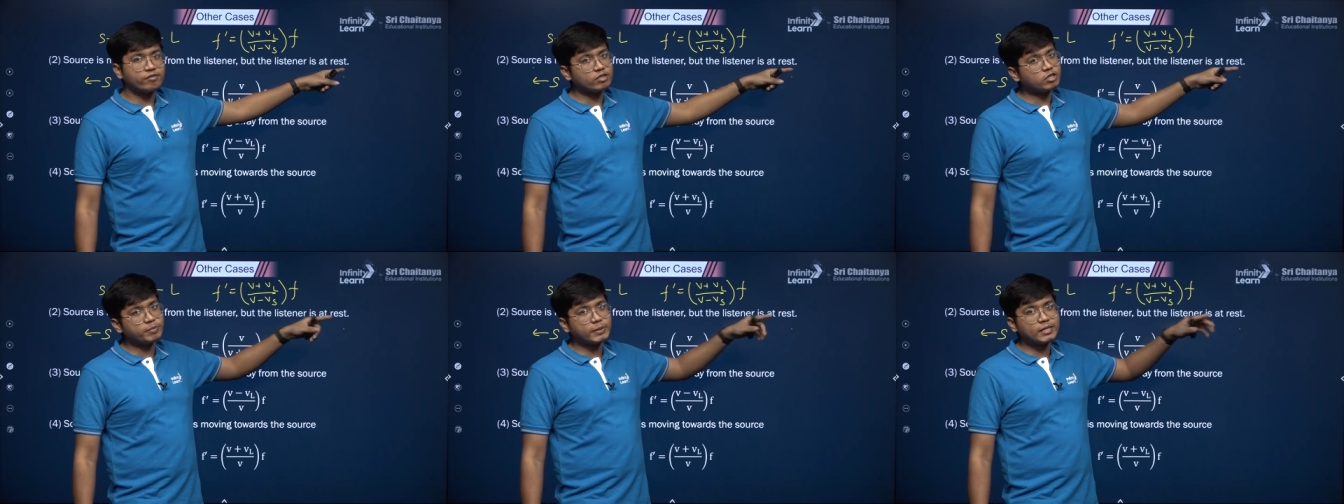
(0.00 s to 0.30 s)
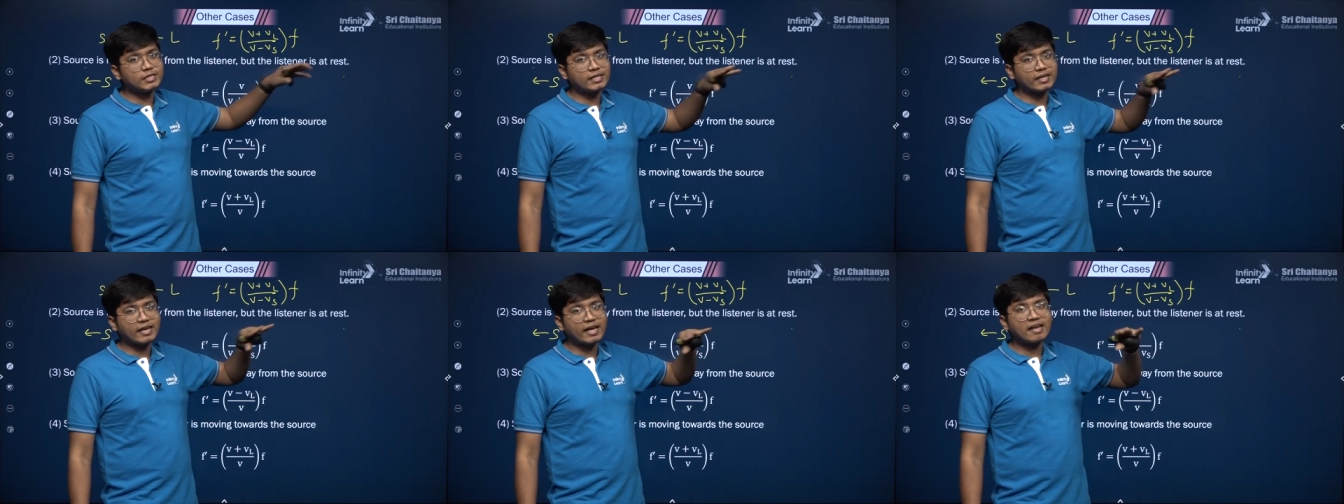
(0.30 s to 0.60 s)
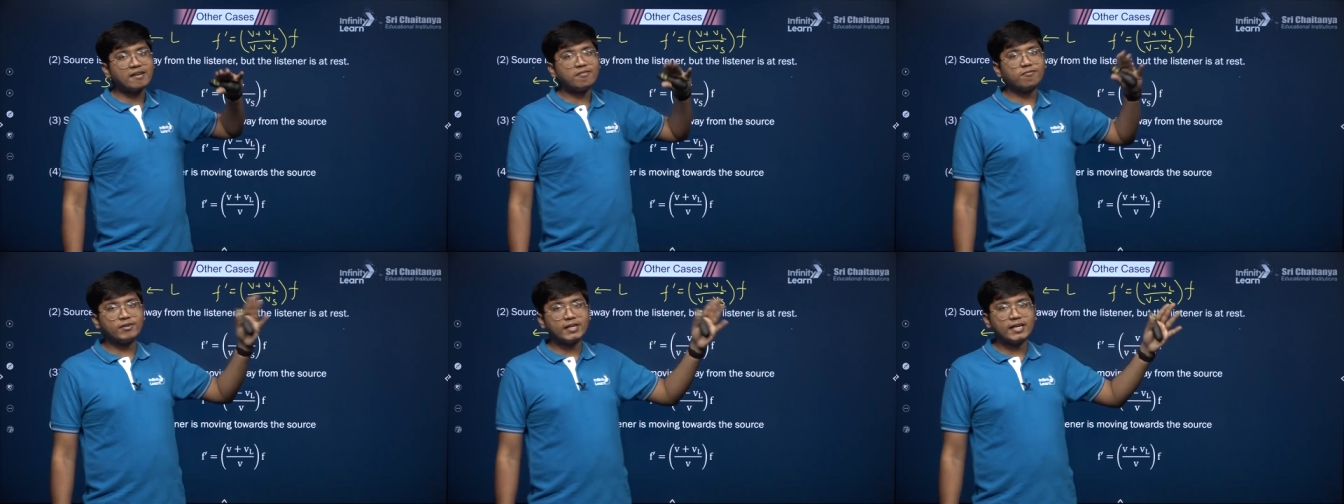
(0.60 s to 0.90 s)
which means
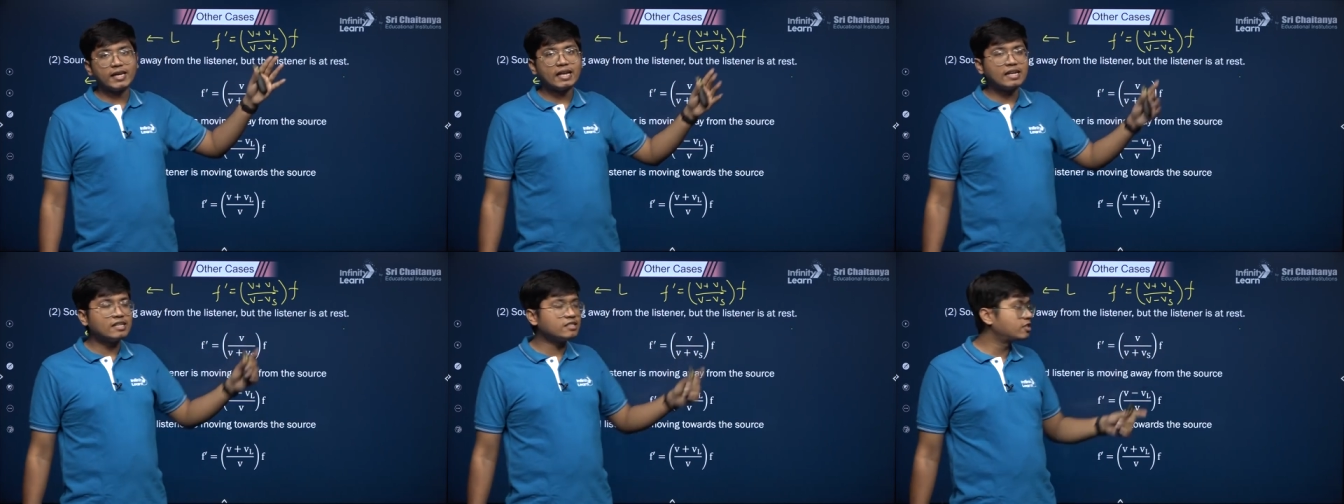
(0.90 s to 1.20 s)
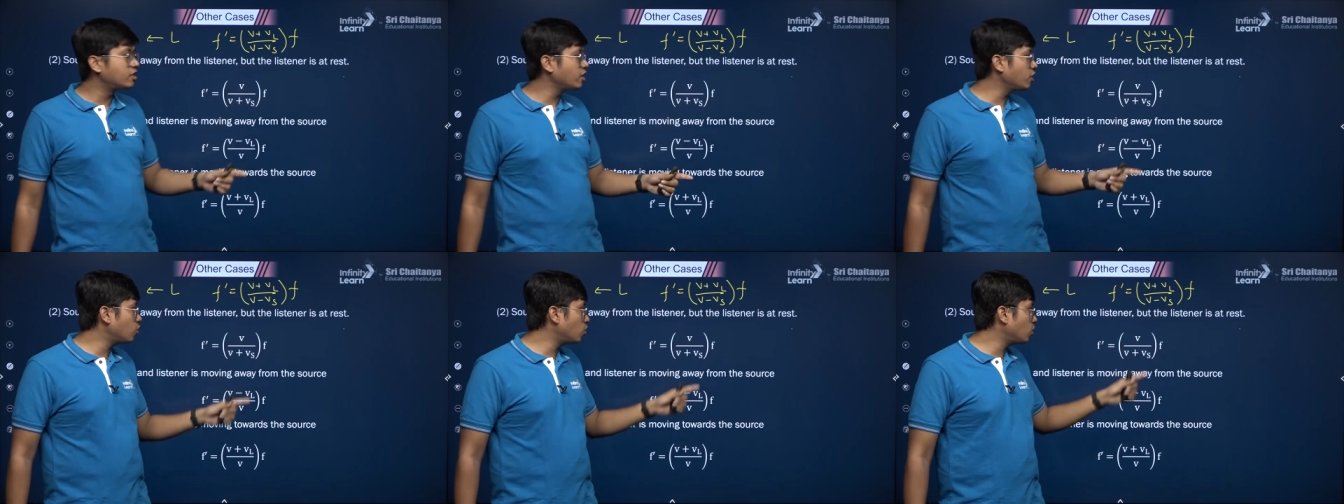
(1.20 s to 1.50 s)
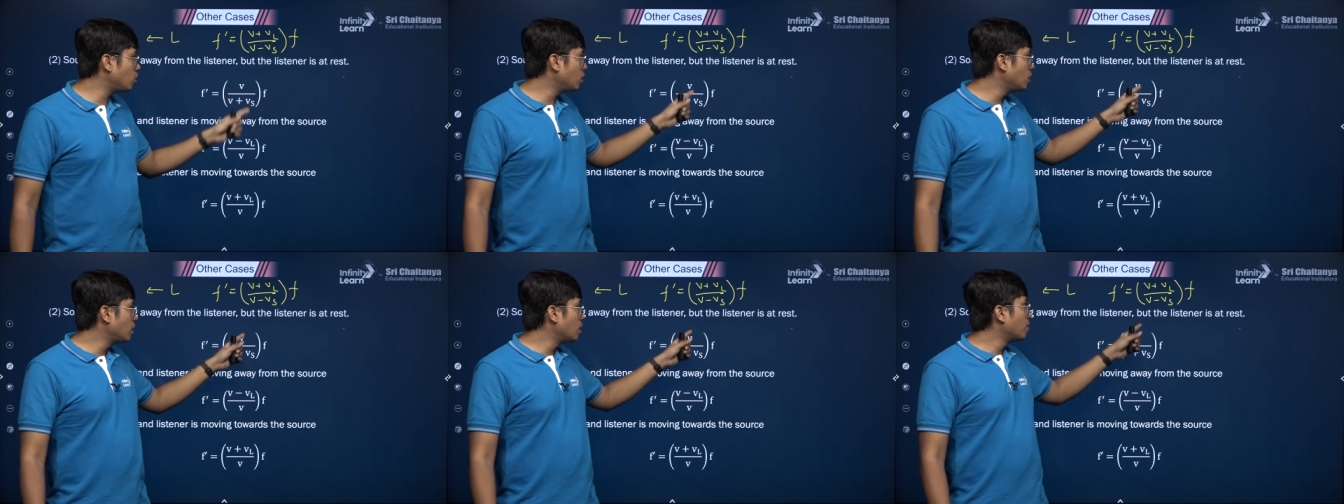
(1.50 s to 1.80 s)
again VL is
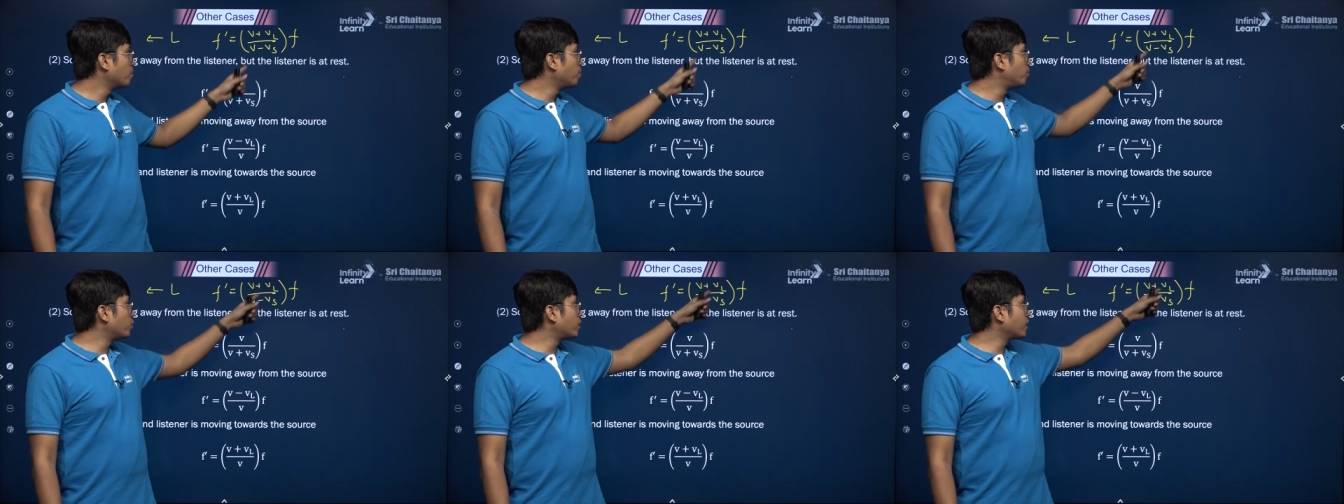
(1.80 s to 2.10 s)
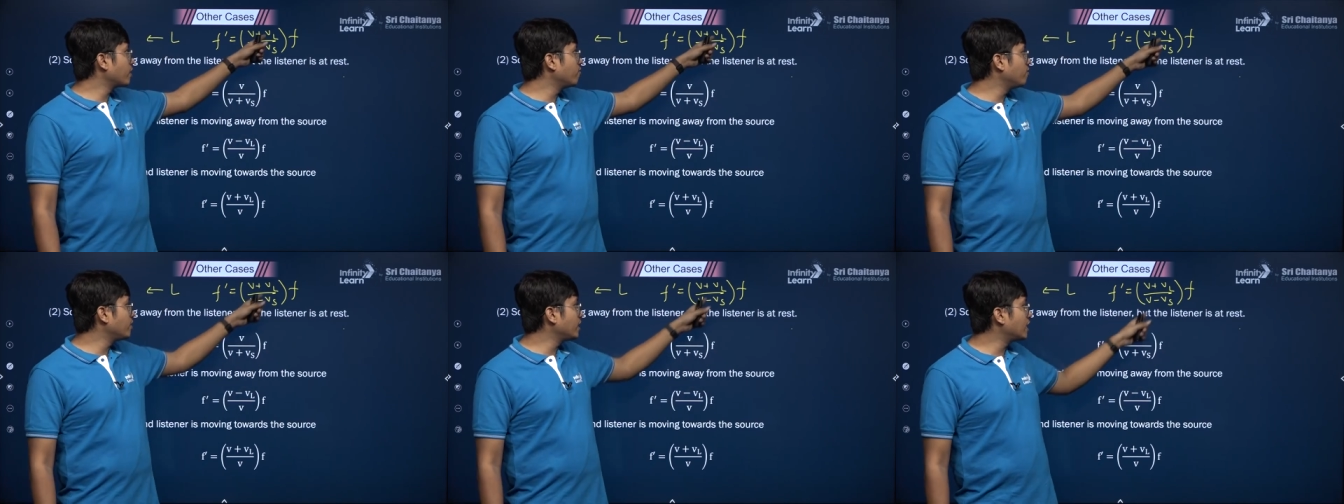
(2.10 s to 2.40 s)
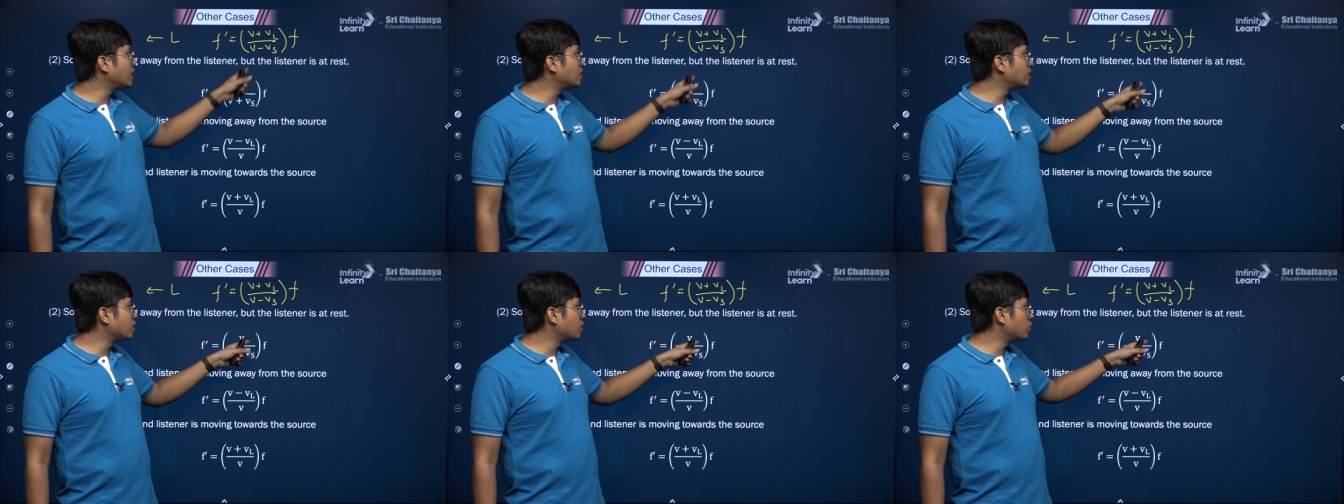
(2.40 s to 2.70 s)
0, putting
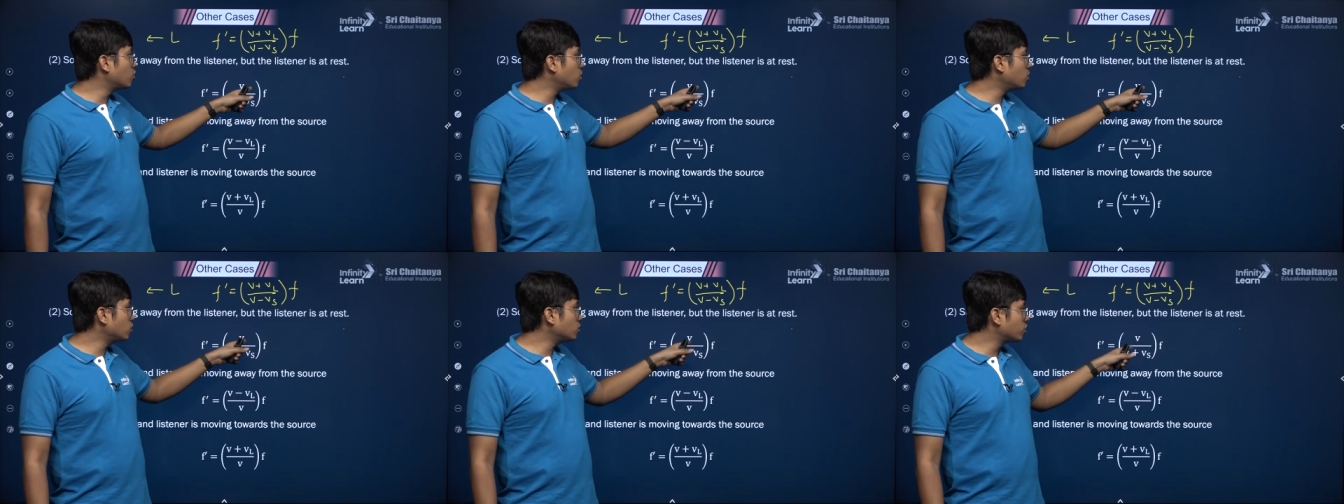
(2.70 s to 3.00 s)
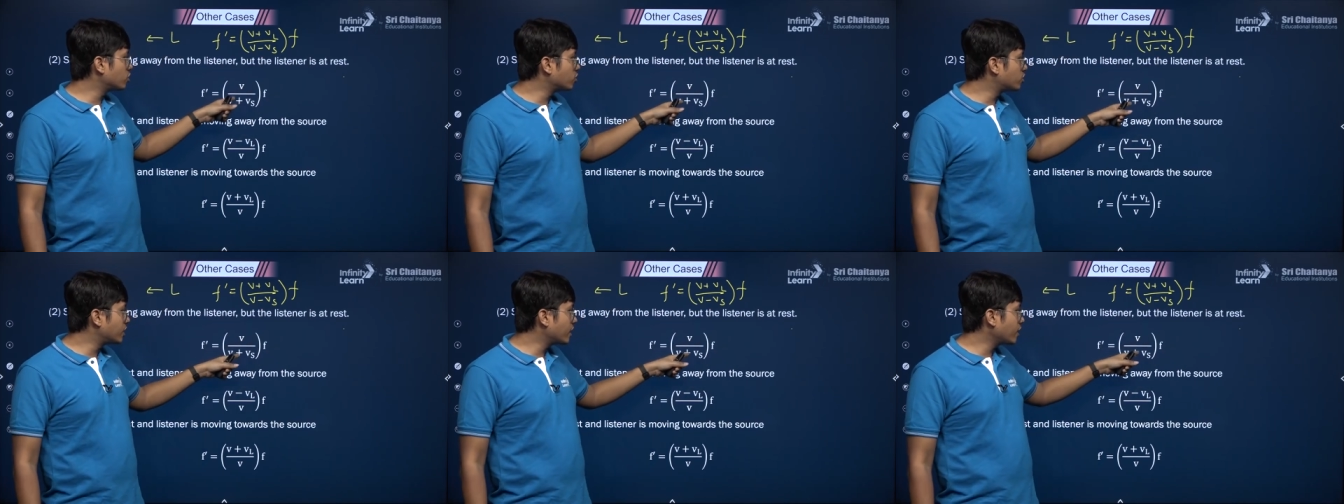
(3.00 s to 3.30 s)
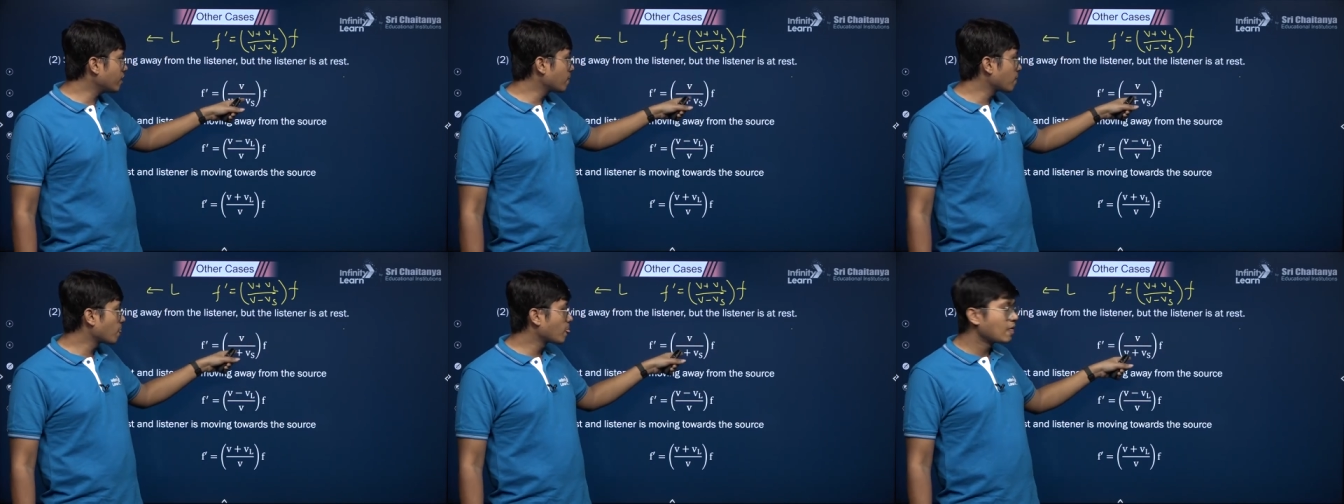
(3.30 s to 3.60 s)
VL 0, you
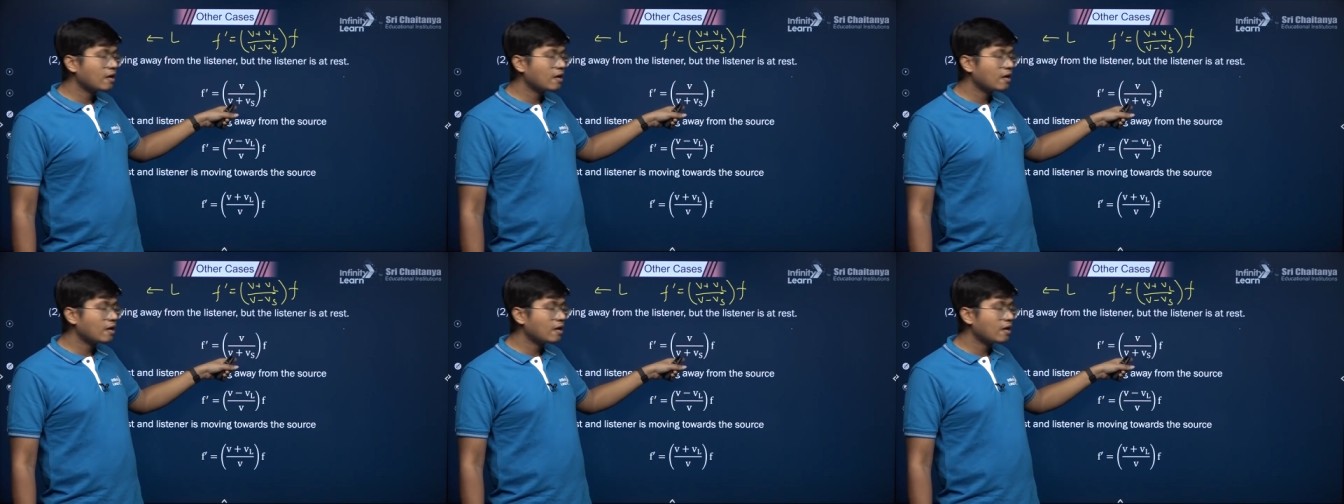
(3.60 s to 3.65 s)
see,